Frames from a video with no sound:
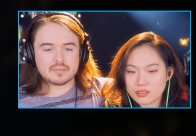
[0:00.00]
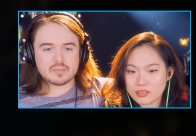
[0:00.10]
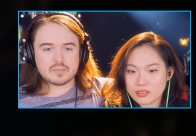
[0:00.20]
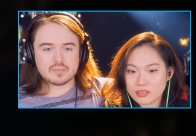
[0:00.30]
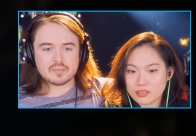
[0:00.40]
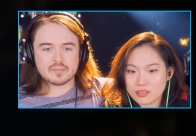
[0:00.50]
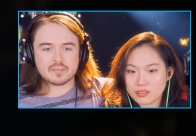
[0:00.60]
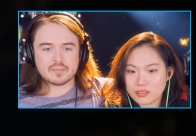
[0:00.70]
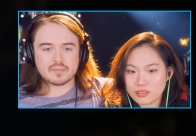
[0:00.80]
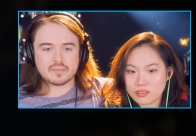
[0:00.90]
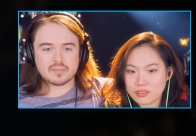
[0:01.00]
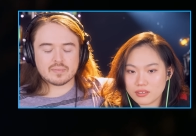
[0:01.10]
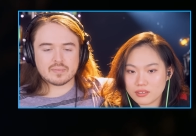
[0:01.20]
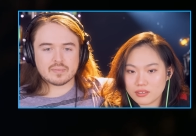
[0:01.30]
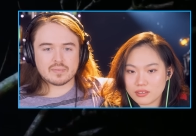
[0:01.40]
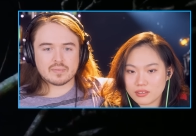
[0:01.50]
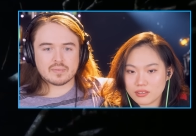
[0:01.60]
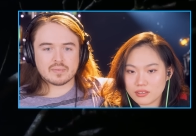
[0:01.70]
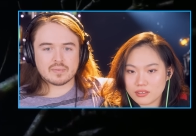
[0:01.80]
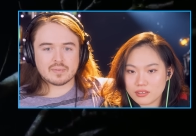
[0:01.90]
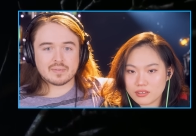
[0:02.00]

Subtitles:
(no one is talking)